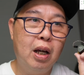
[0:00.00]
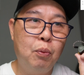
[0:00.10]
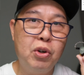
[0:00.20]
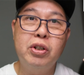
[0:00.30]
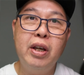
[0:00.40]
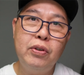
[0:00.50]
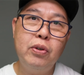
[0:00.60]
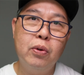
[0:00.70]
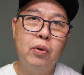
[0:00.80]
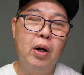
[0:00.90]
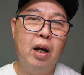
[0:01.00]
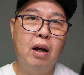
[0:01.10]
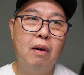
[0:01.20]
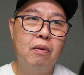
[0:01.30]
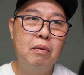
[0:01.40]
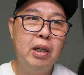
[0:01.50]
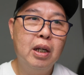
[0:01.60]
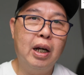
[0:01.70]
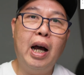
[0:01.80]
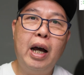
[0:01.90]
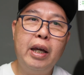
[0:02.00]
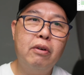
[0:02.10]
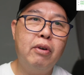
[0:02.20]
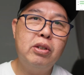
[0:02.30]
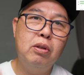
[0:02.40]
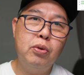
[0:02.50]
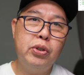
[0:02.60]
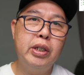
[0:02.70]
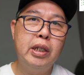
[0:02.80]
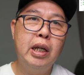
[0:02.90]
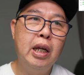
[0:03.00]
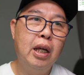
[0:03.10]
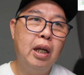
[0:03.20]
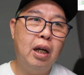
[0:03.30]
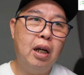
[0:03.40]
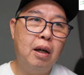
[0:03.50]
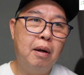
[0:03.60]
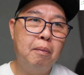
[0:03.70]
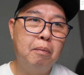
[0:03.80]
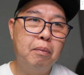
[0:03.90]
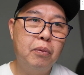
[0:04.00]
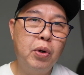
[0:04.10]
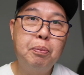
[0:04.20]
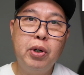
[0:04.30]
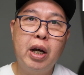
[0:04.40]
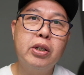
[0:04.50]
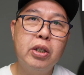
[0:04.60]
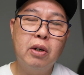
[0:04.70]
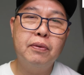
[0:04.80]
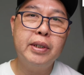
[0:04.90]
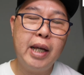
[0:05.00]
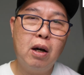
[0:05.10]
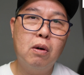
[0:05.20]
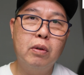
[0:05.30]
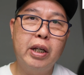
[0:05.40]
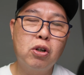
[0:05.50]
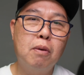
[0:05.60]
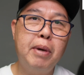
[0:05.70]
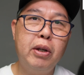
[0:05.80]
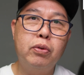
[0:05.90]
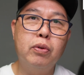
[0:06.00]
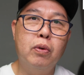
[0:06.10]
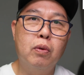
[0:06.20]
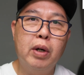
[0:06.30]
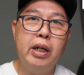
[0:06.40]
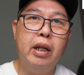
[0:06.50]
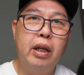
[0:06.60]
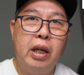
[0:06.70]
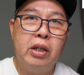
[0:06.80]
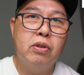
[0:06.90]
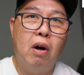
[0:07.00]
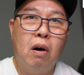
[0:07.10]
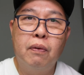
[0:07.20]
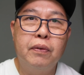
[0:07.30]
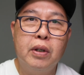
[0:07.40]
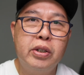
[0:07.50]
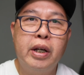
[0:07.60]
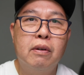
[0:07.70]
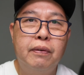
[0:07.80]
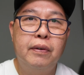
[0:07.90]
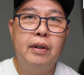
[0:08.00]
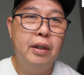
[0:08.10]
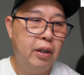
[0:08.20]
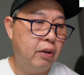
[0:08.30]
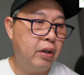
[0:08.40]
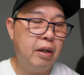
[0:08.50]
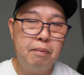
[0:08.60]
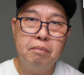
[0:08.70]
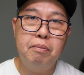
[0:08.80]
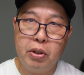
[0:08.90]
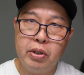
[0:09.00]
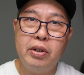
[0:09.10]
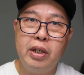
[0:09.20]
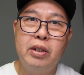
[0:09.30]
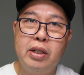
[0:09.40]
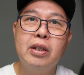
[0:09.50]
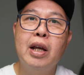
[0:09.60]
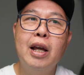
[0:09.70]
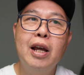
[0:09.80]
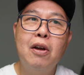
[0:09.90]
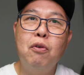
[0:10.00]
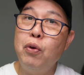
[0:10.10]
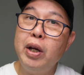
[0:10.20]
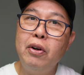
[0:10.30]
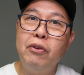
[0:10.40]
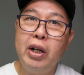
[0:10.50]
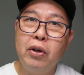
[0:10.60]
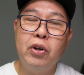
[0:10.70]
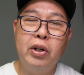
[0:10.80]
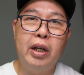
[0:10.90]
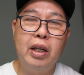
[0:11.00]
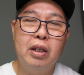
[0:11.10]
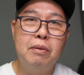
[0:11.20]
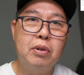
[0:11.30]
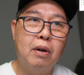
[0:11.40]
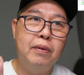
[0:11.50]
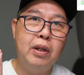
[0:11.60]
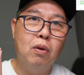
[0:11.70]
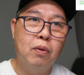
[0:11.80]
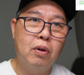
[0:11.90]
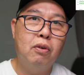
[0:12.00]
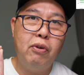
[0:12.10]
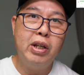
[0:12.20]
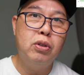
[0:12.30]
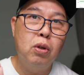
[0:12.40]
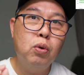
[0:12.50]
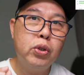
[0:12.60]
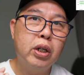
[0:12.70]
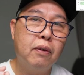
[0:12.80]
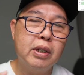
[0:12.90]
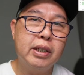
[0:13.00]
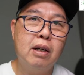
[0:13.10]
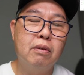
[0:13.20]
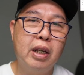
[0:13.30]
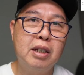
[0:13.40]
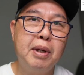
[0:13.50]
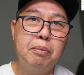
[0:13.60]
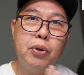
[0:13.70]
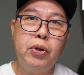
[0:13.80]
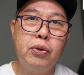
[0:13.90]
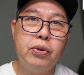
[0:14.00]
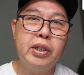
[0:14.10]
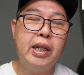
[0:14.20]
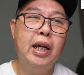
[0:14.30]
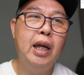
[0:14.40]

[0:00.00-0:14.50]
which gives you a higher resolution reproduction of sound as compared to what is off the shelf. Okay, because this is really good in terms of the overall resolution of the sound that's being produced.